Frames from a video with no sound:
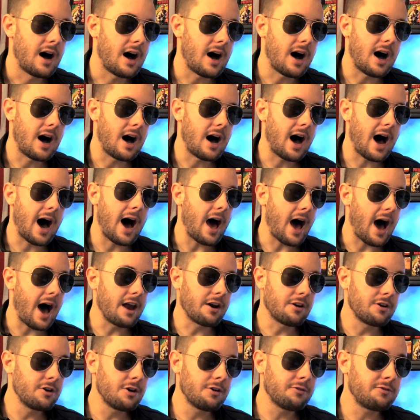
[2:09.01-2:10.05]
I
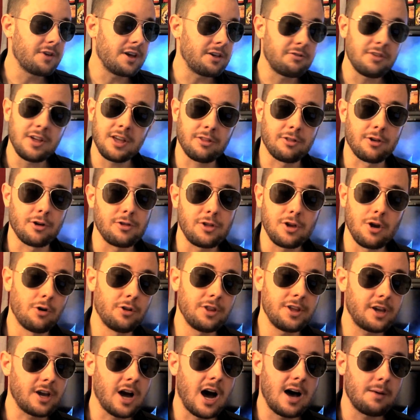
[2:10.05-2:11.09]
don't know if they think they're the
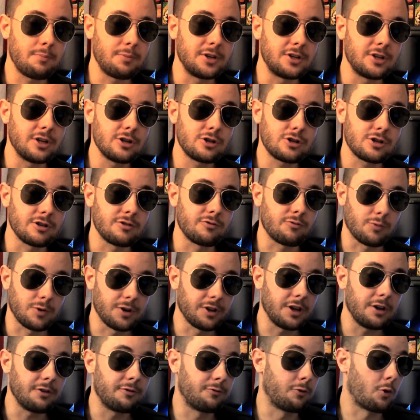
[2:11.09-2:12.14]
only competition
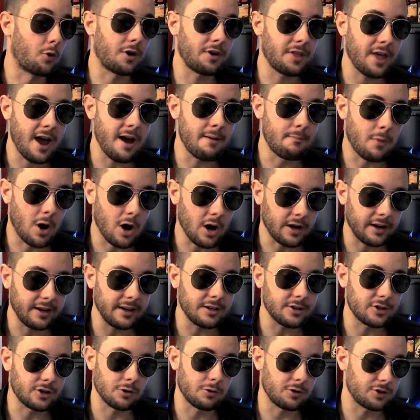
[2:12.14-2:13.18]
really for that
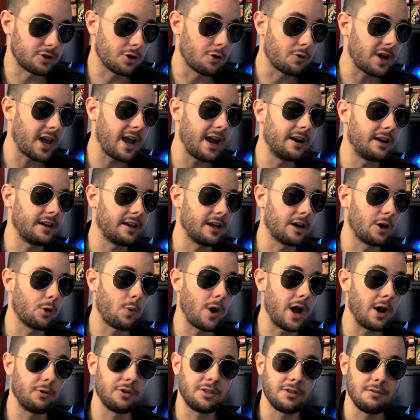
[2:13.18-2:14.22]
market, so it's okay to get
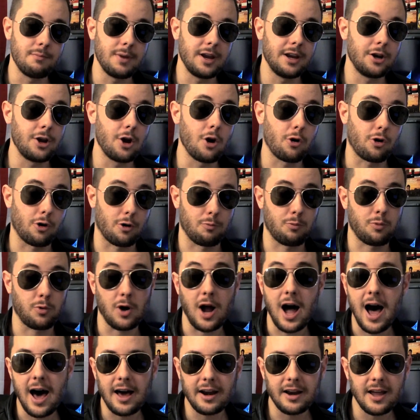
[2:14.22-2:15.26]
away with a mediocre
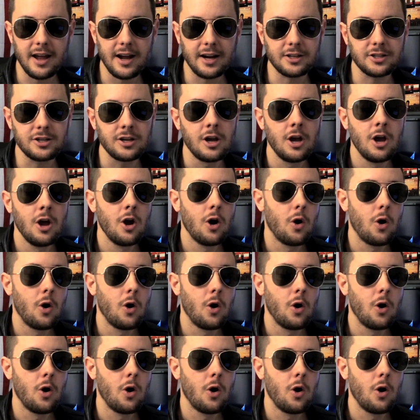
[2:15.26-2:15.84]
product,